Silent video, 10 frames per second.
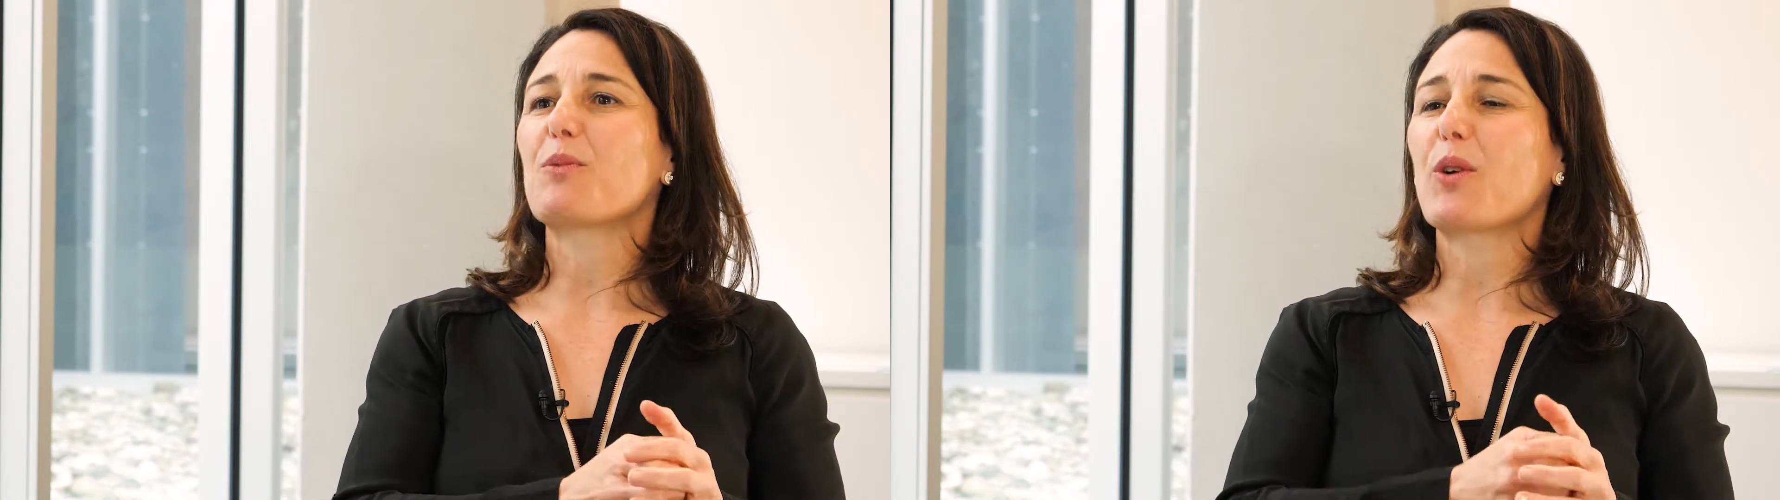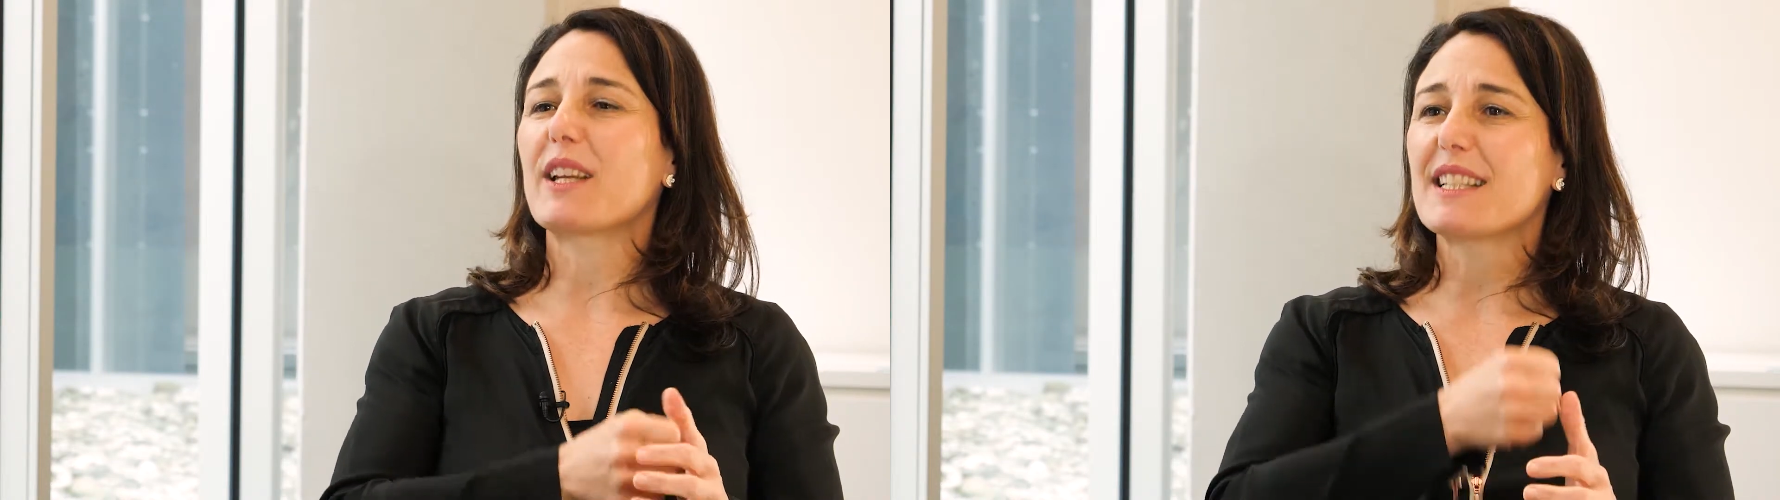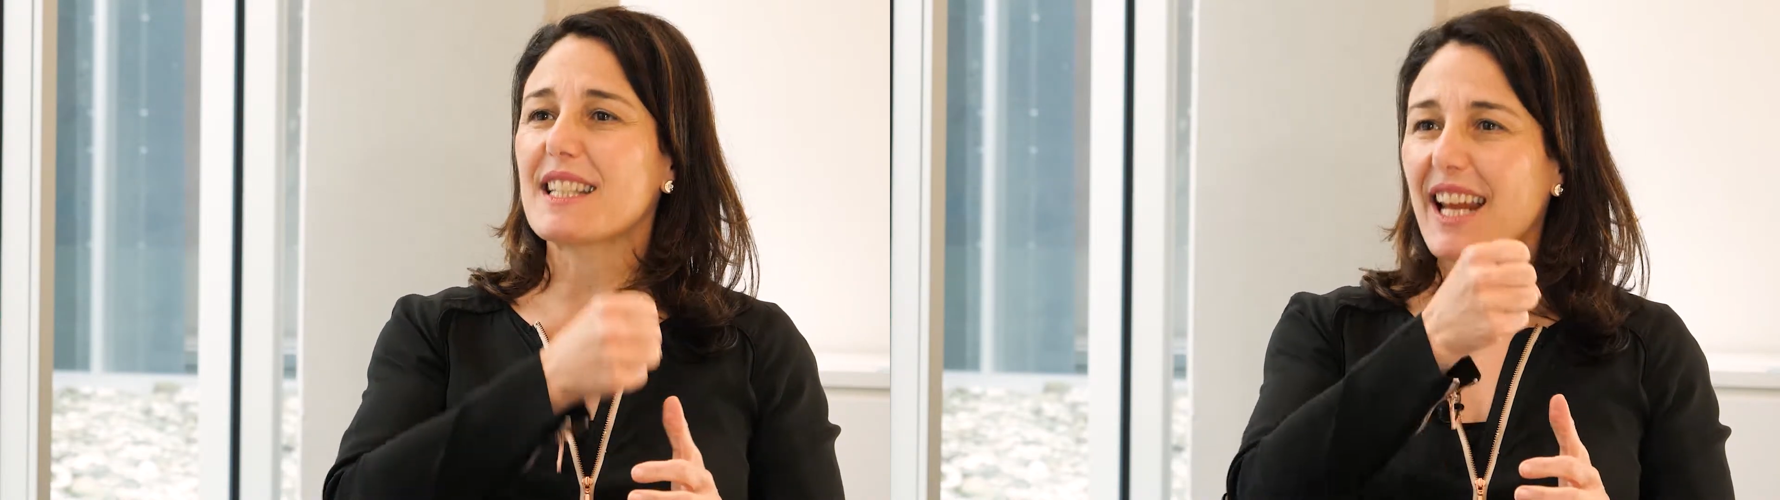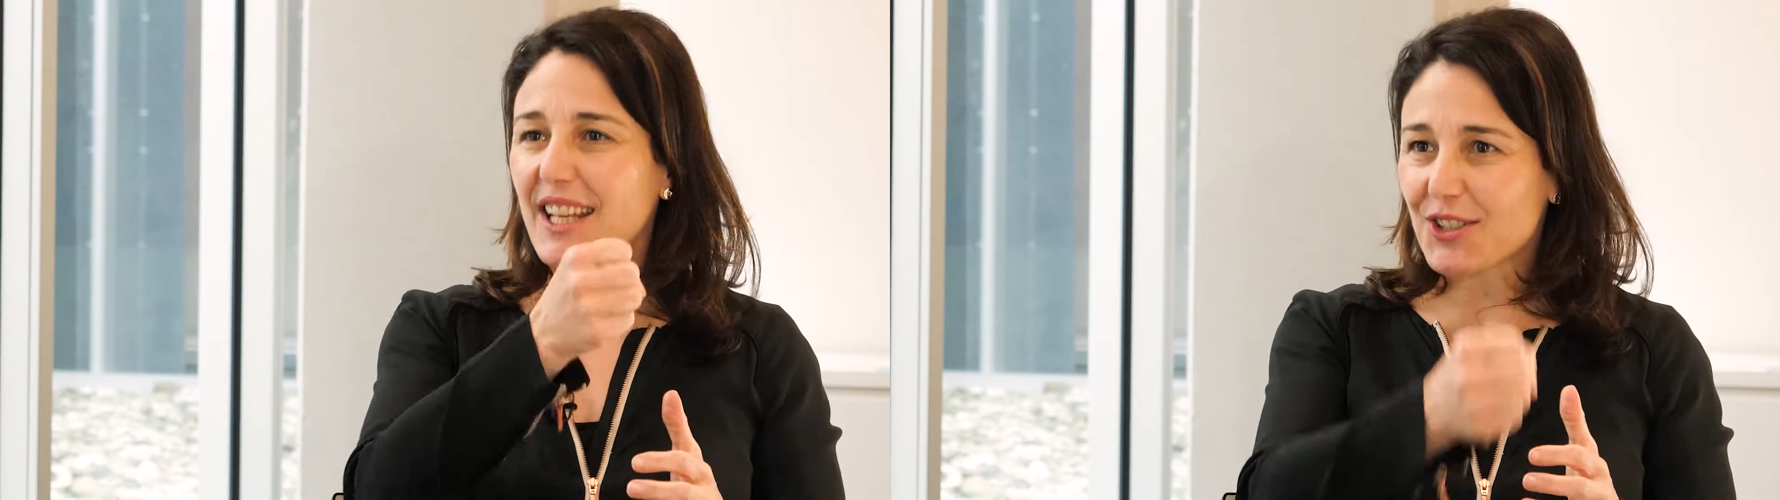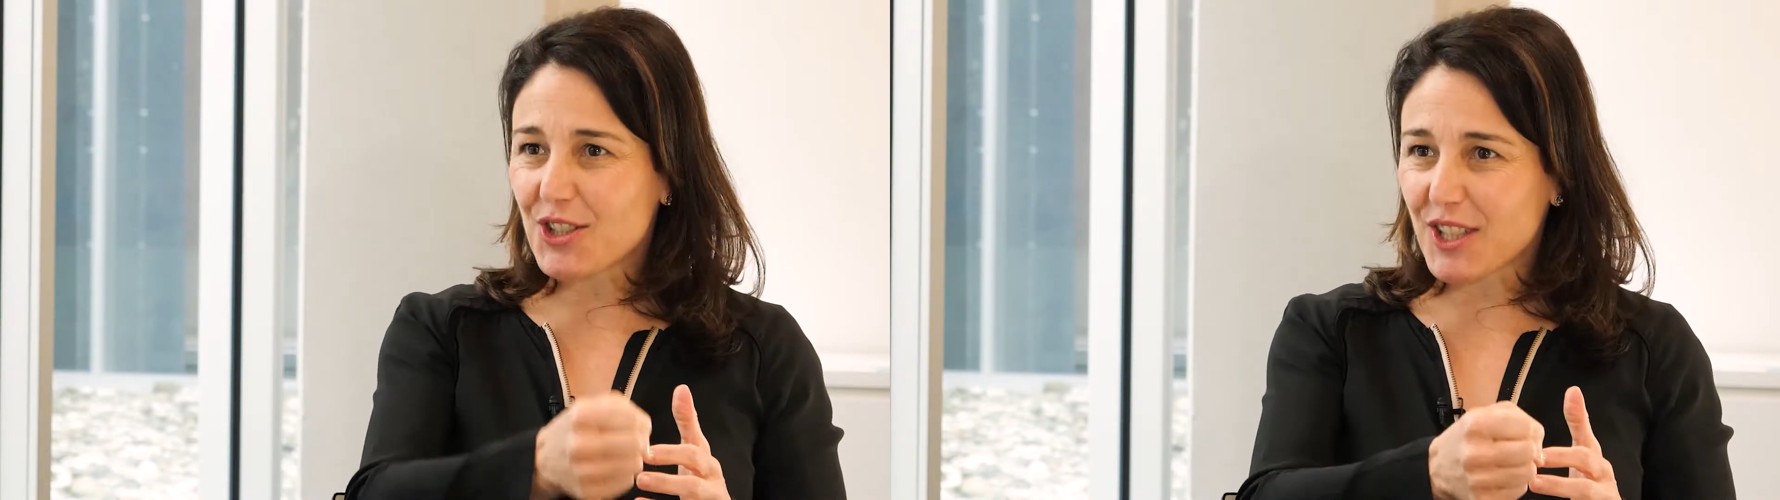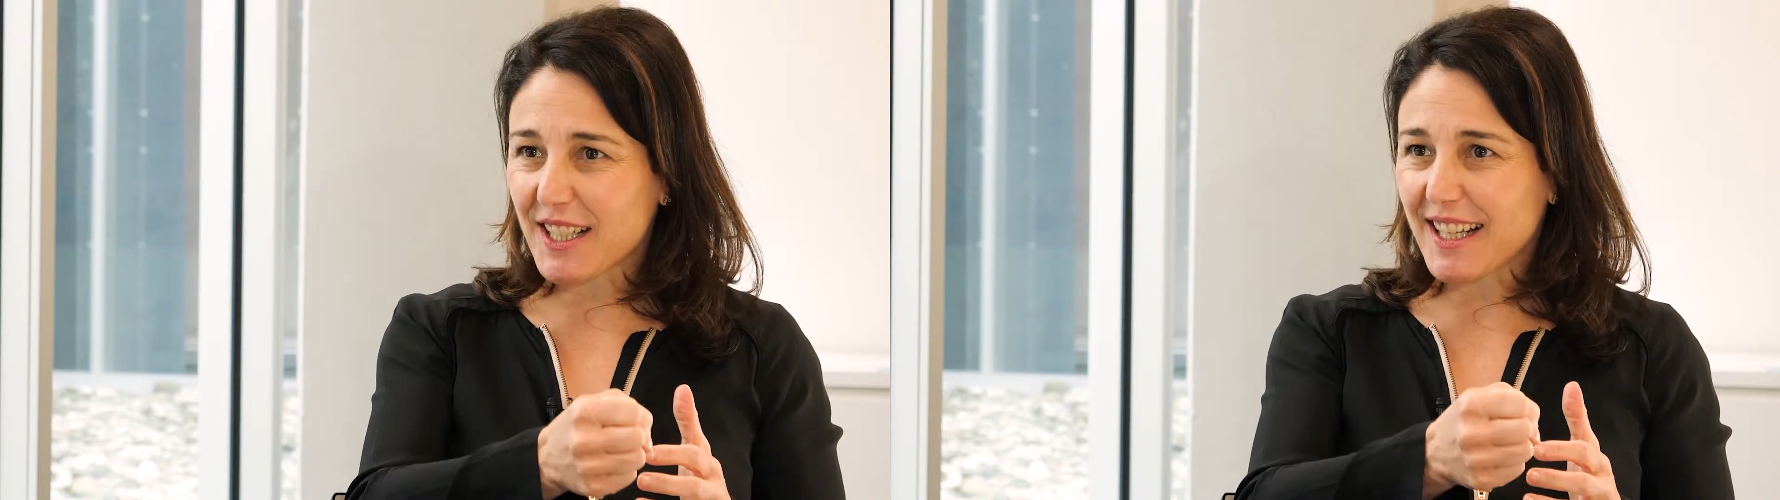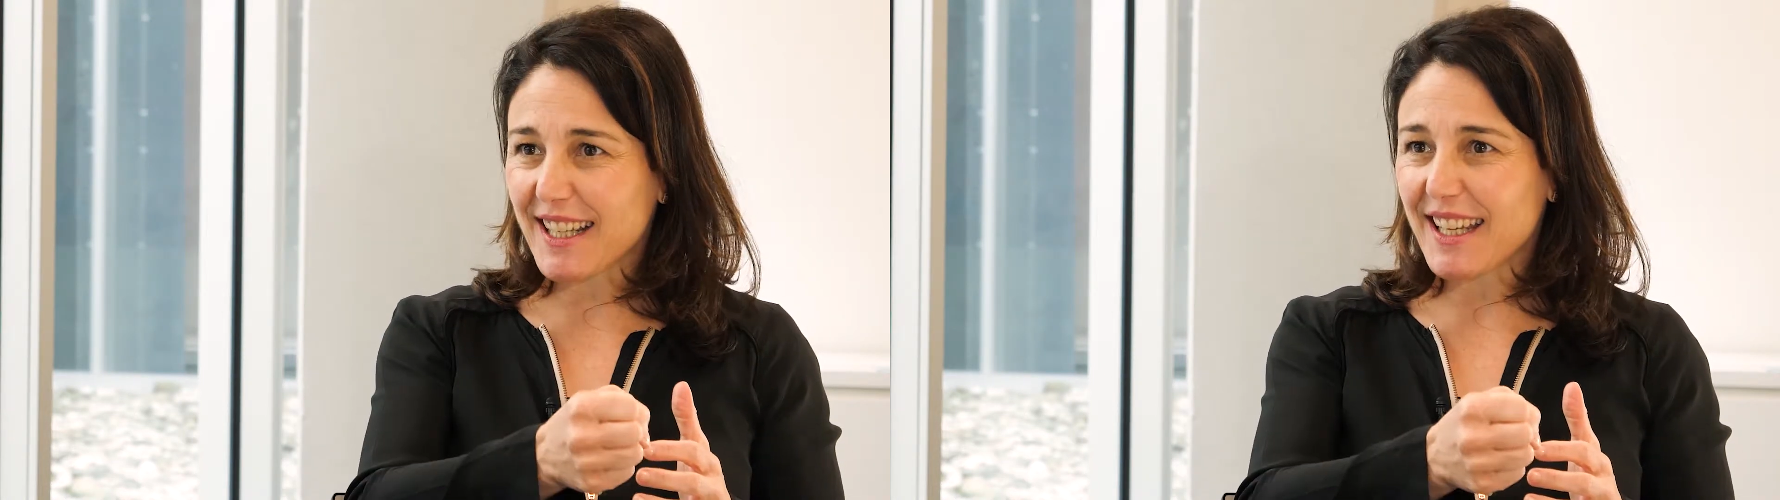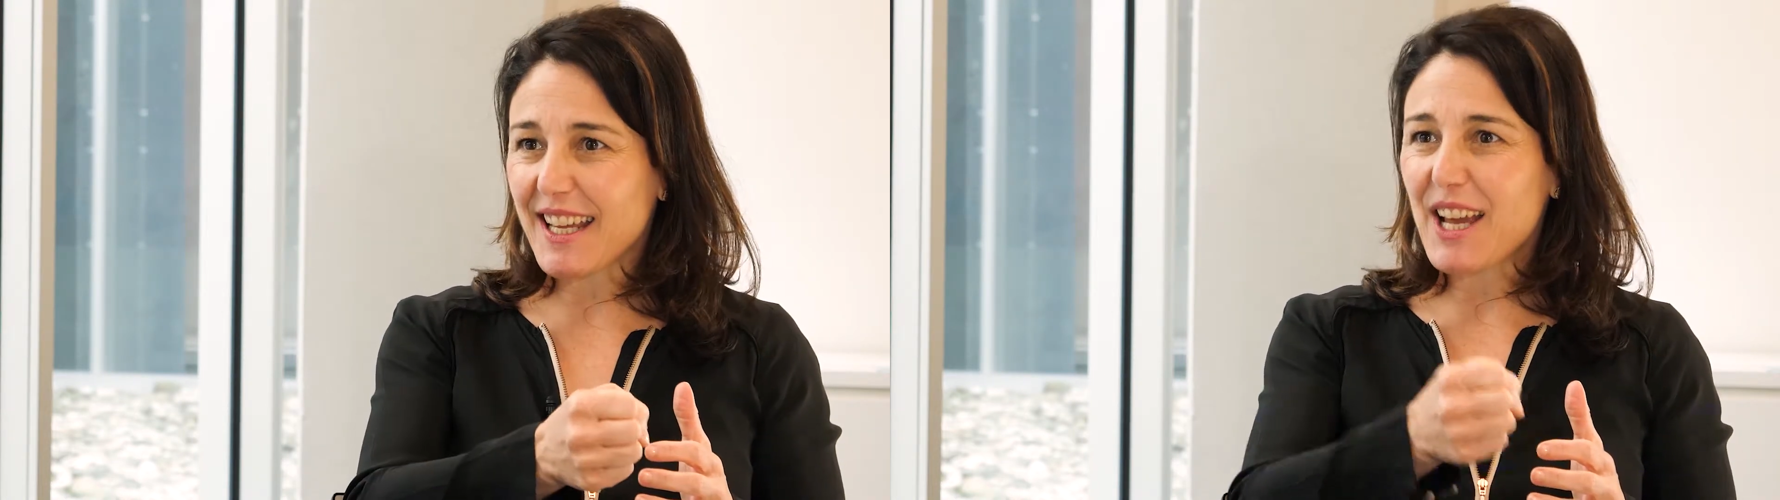more
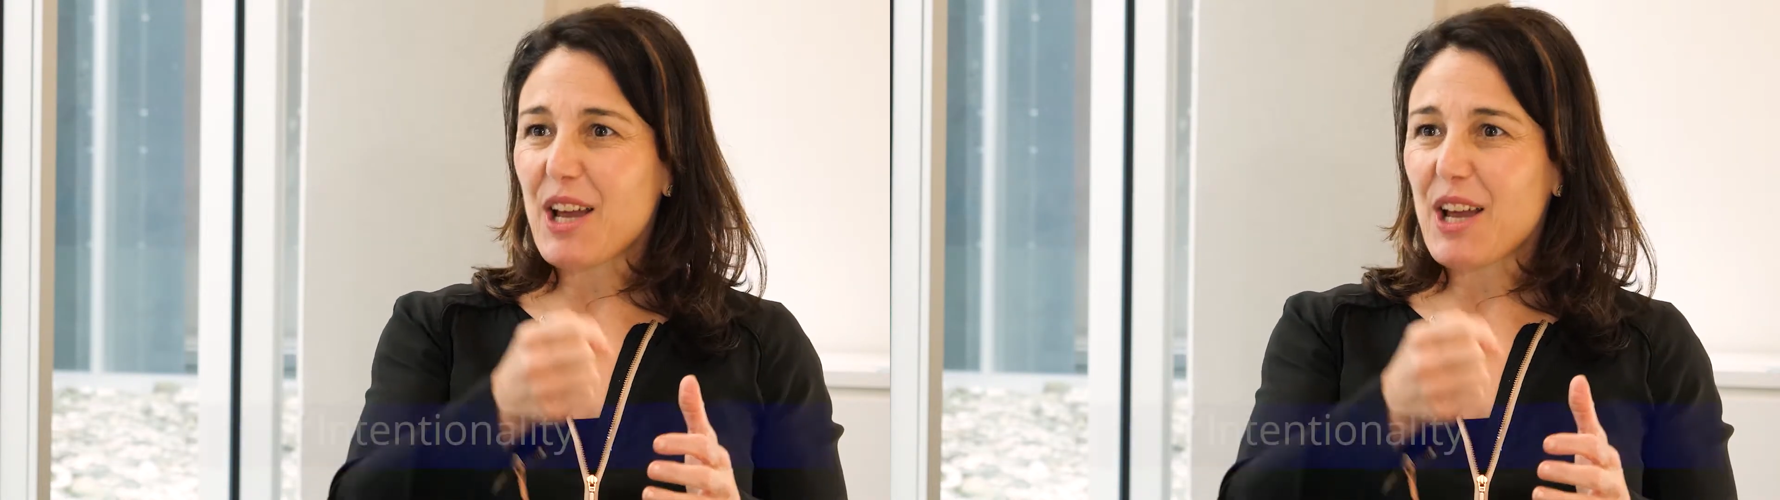intentionally